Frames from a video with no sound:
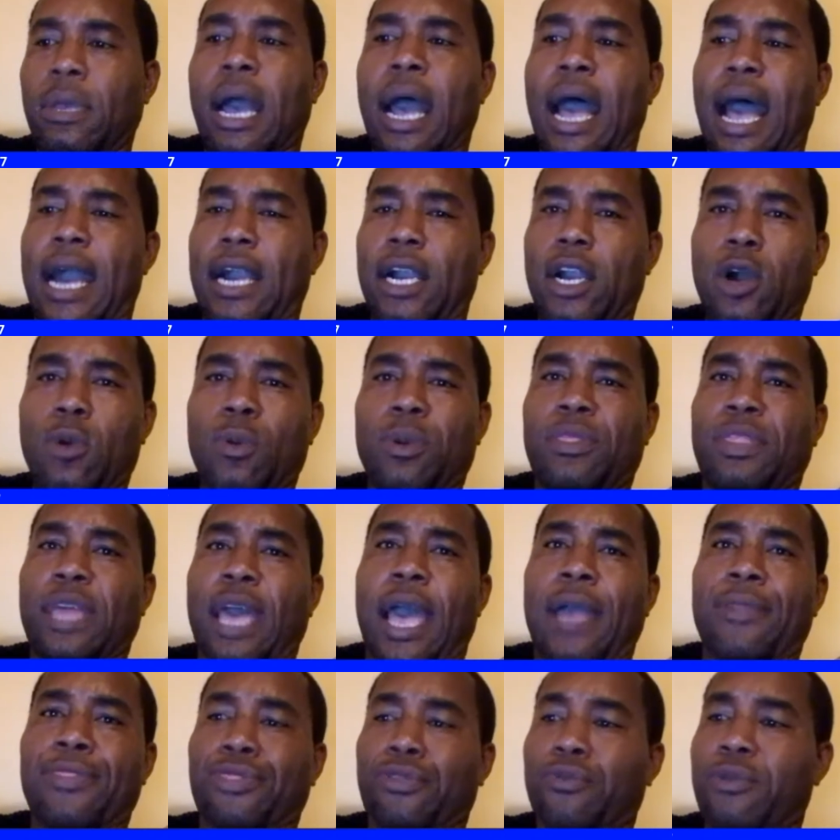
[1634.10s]
I go with
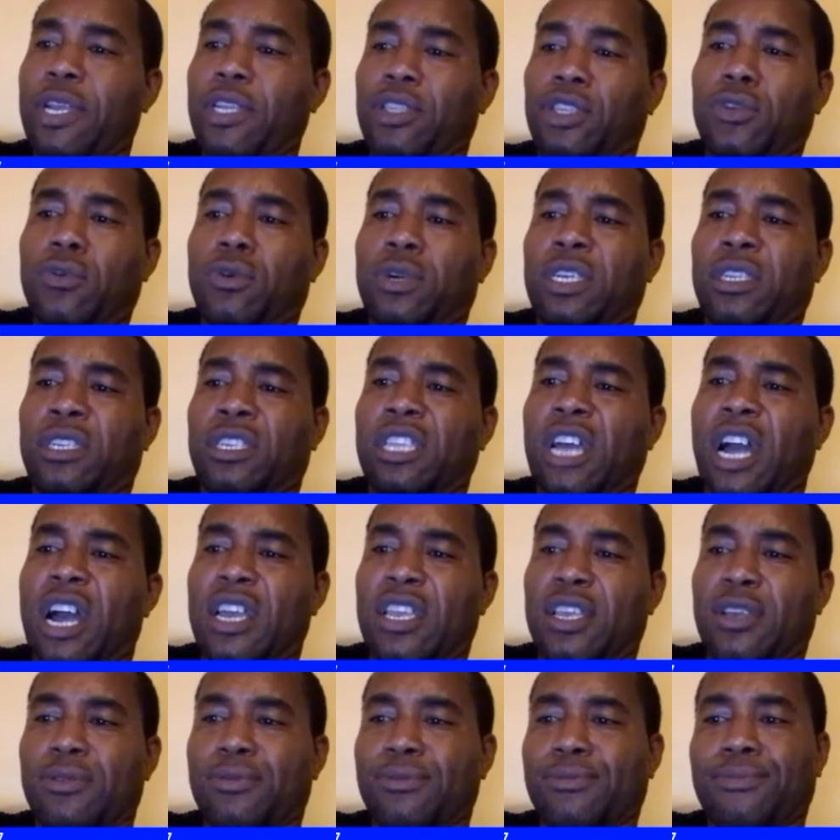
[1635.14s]
that. 3-2
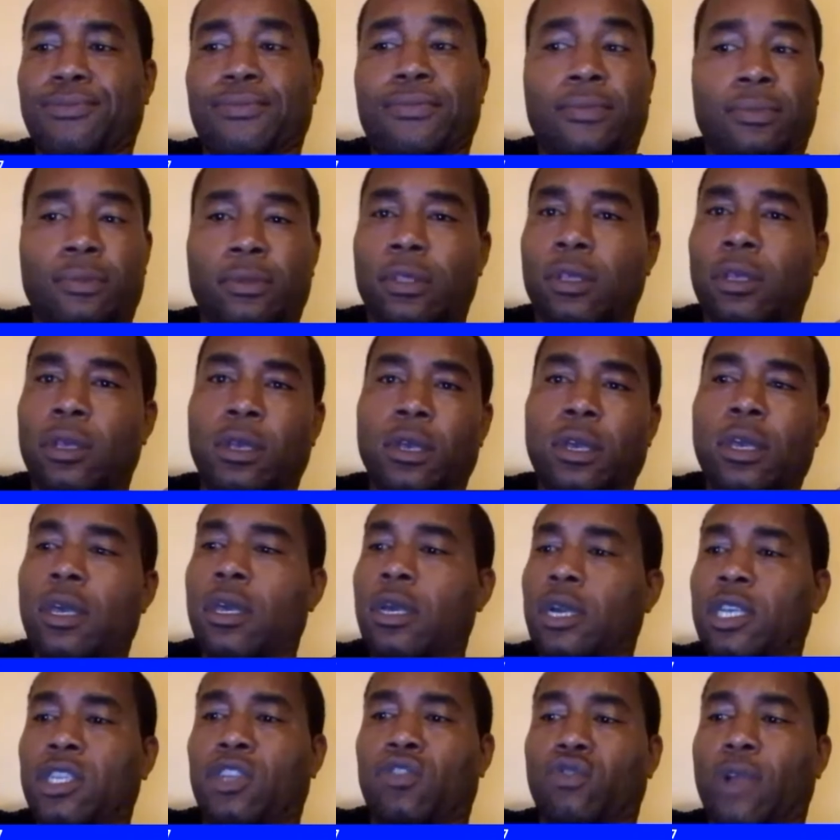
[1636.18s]
Castano.
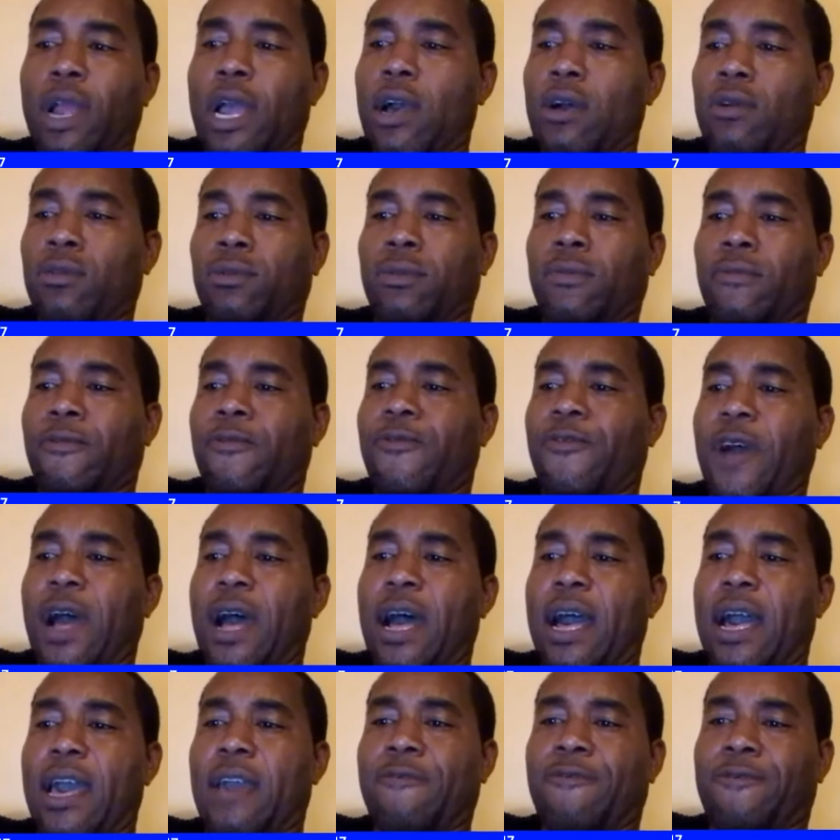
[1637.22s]
Because round
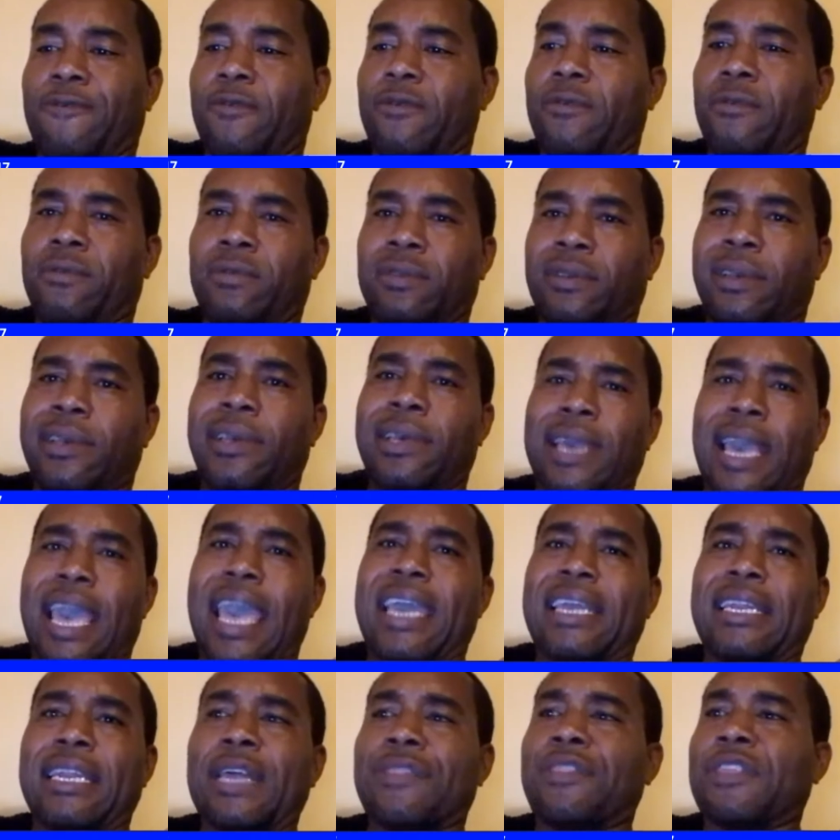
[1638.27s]
5,
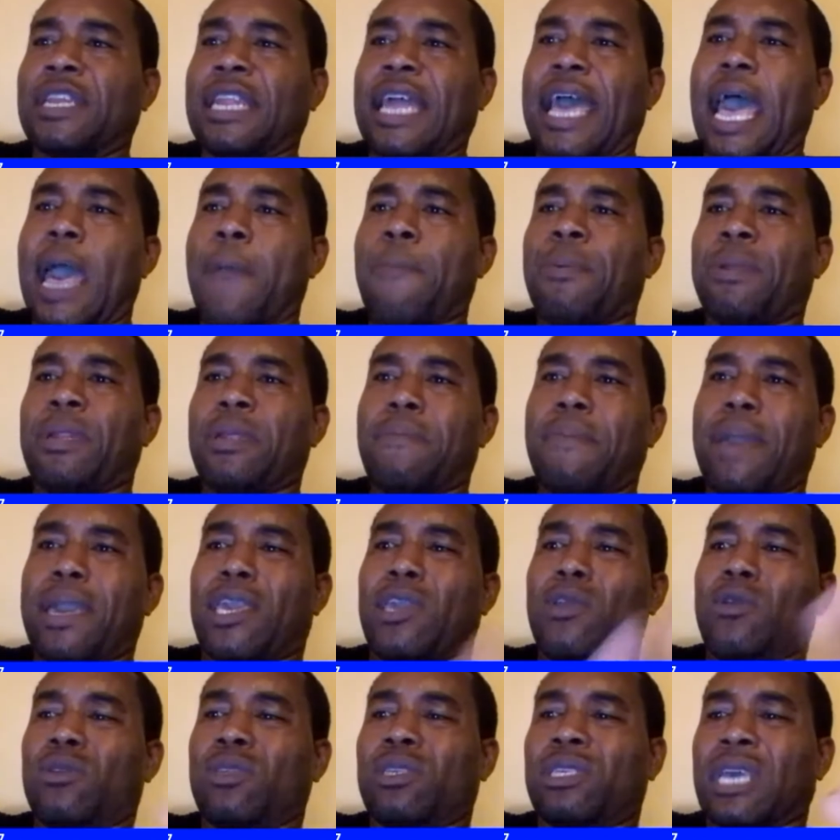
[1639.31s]
ain't nothing happened to
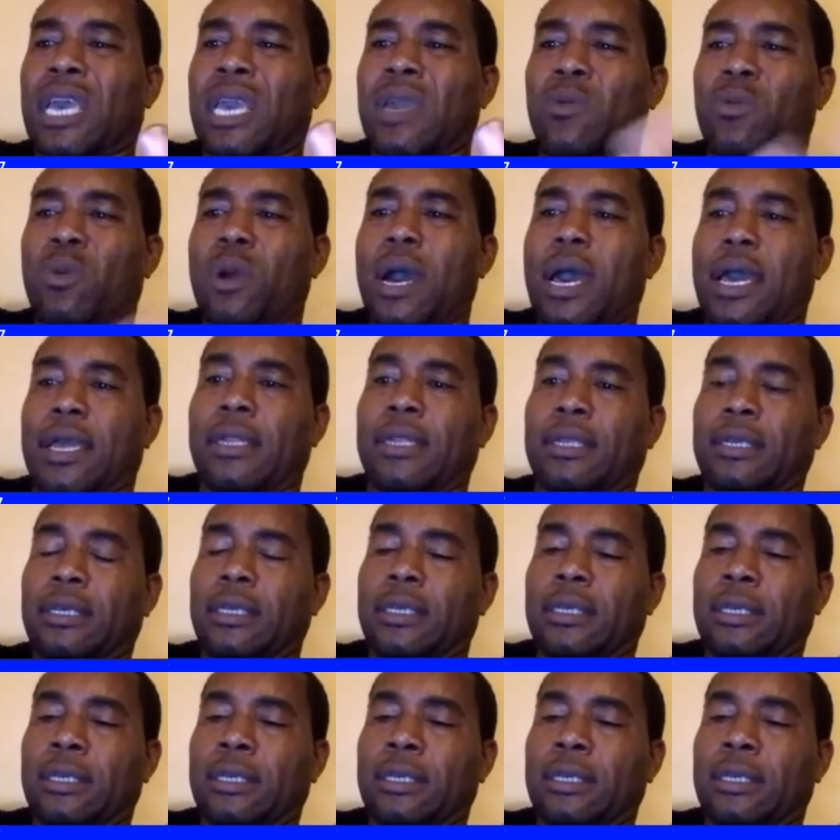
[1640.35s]
make you say what.